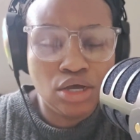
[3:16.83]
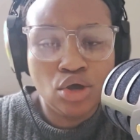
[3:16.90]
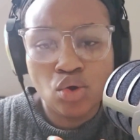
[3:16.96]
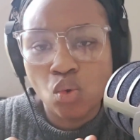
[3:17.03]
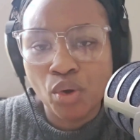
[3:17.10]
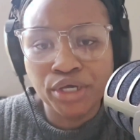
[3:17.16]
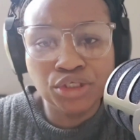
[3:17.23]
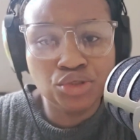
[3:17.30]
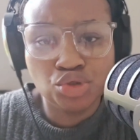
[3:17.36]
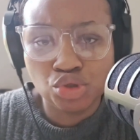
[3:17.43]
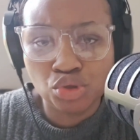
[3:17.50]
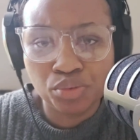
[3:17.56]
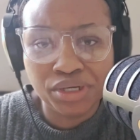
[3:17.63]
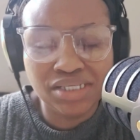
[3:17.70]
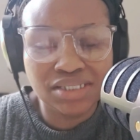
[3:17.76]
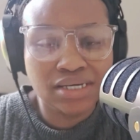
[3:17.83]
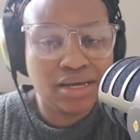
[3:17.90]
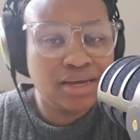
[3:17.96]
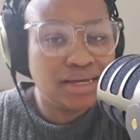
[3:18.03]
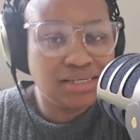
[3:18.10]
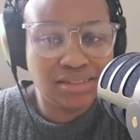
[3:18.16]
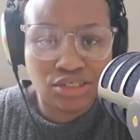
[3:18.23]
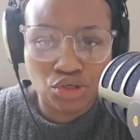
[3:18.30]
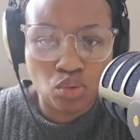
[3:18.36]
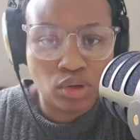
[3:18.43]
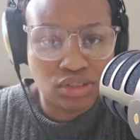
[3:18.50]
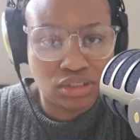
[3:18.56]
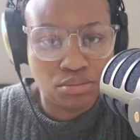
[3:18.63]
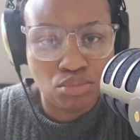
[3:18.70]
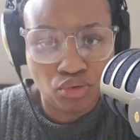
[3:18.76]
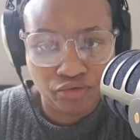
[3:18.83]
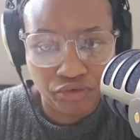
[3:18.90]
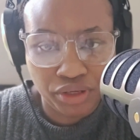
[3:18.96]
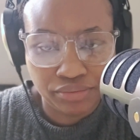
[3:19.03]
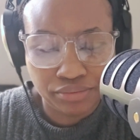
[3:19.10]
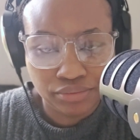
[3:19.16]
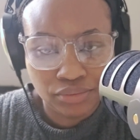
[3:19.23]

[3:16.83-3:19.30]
going to 2 weeks. It still wasn't moving.